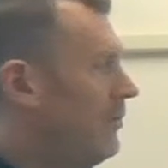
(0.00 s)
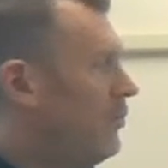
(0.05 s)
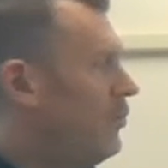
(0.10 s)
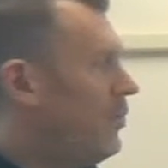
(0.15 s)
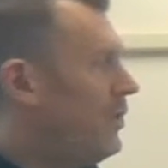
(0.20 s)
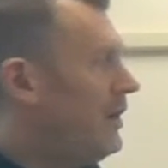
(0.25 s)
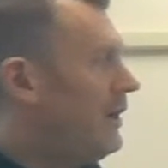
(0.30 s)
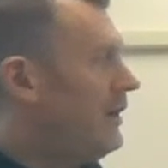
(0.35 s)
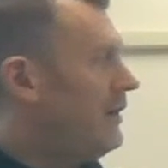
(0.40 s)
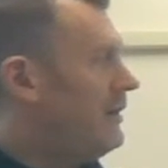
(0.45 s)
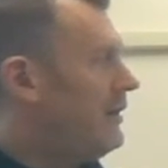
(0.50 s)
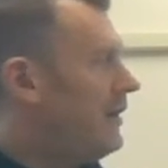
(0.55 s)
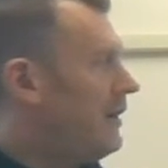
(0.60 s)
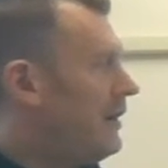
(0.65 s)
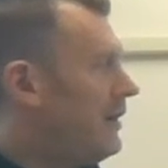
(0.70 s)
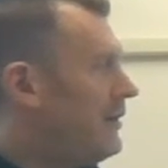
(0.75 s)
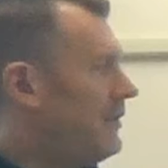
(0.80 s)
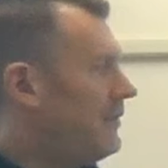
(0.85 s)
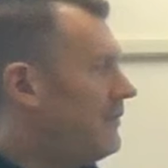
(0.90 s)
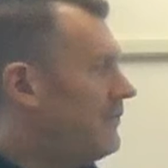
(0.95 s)
one
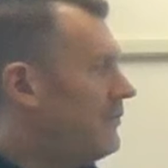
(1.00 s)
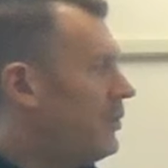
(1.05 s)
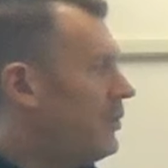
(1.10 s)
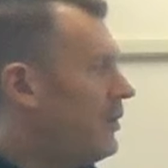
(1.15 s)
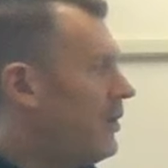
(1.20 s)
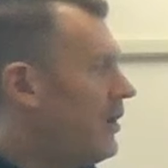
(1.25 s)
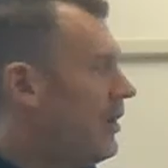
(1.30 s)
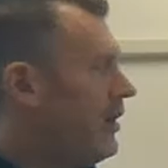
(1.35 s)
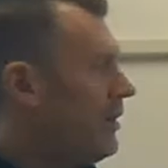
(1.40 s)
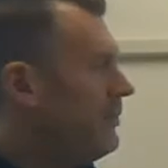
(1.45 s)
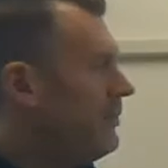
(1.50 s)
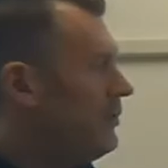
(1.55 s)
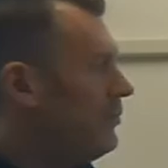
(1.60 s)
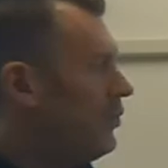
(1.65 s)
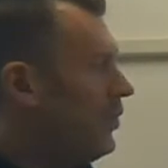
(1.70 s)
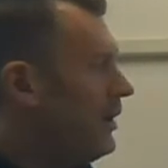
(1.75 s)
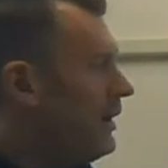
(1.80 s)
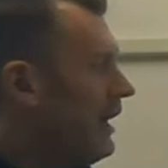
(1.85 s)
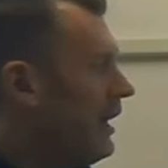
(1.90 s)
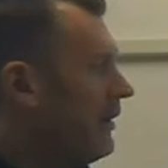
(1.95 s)
on the forearm and
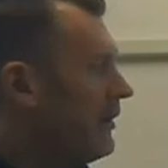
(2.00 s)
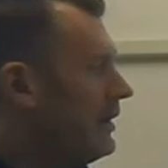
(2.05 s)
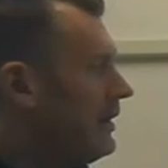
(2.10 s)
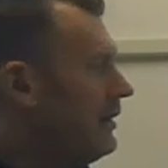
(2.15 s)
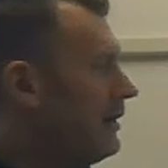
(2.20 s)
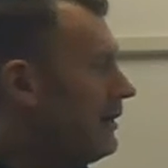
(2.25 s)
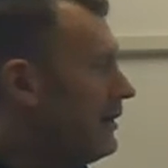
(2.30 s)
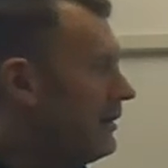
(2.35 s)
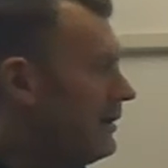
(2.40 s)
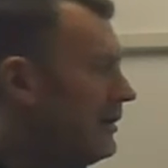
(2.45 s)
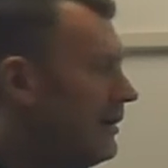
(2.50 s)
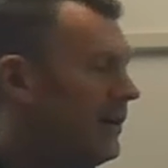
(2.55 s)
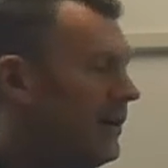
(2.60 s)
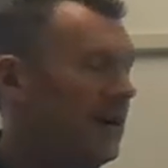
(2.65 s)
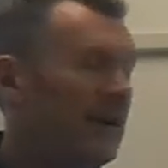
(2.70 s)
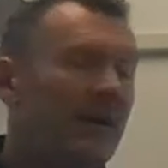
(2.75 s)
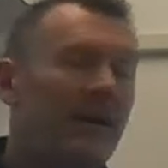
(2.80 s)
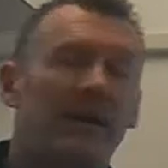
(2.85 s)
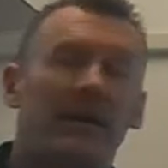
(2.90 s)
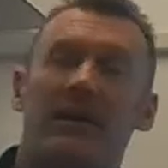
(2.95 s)
one out here
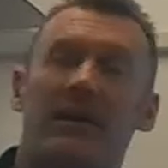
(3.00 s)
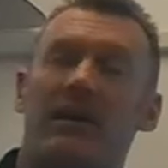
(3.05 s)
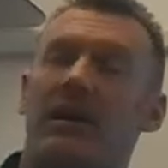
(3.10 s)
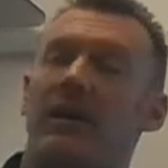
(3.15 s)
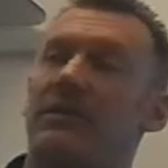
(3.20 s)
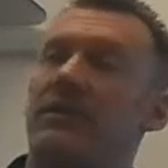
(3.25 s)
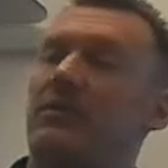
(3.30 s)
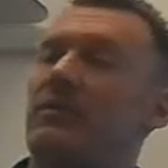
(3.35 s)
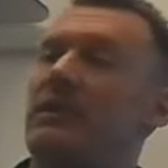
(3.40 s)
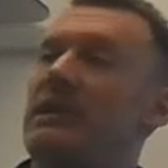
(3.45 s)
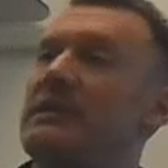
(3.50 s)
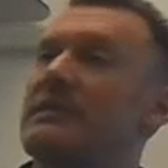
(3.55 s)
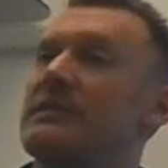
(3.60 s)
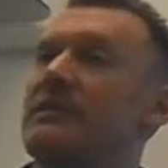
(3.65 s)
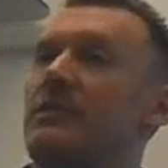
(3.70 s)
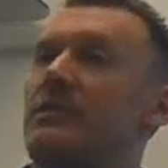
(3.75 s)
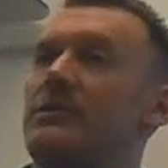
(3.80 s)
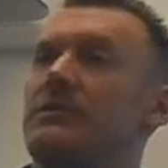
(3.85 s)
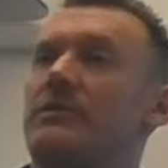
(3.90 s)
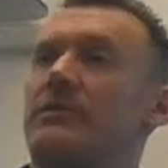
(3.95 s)
on the wrist
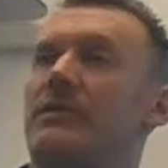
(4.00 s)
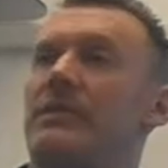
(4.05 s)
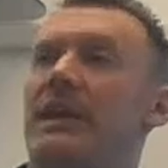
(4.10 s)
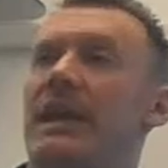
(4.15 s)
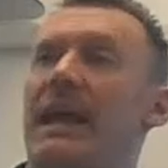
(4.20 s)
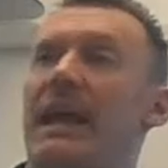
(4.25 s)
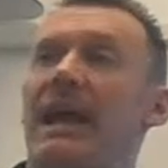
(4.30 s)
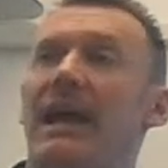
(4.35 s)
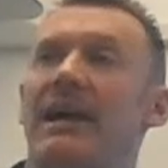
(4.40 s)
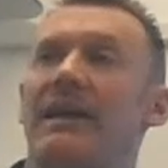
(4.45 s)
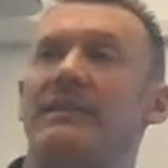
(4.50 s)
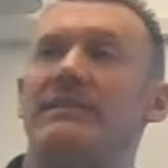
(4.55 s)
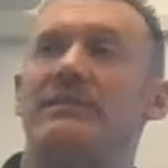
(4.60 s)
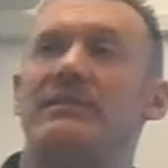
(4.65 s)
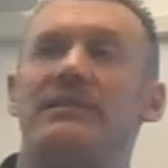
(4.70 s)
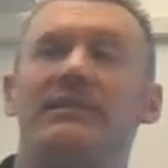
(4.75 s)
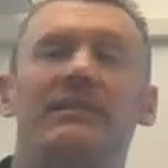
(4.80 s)
closer to the hand.